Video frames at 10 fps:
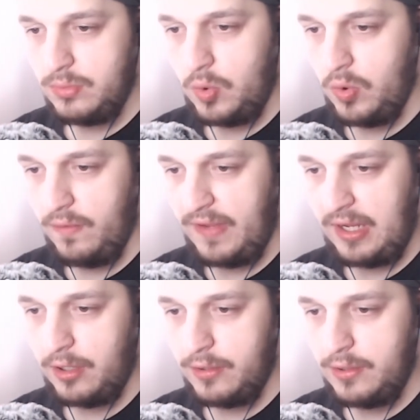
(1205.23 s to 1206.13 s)
all of
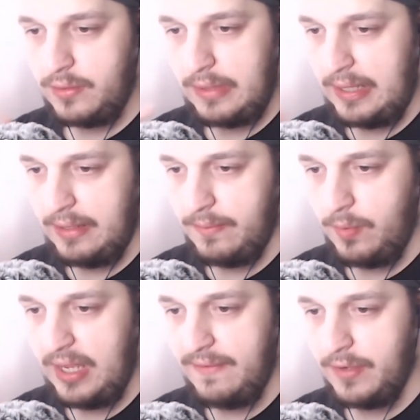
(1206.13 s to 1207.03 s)
England and
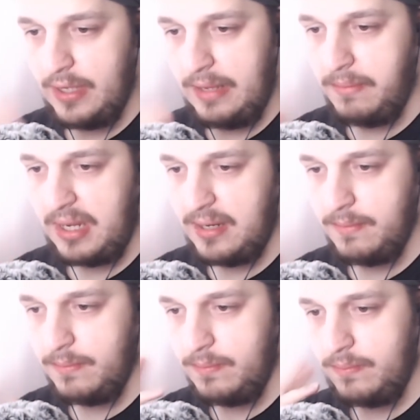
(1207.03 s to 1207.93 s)
whatever and made
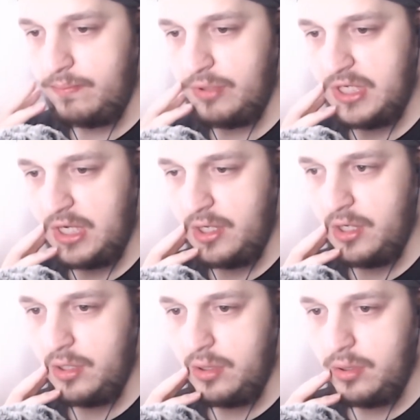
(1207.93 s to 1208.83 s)
it
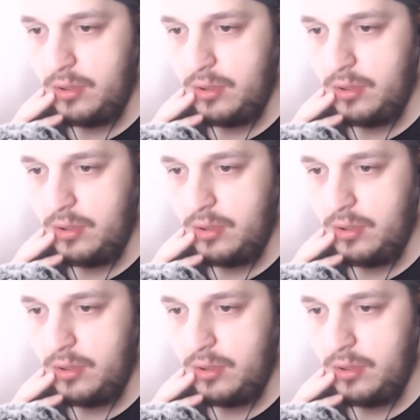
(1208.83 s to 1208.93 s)
Britannia.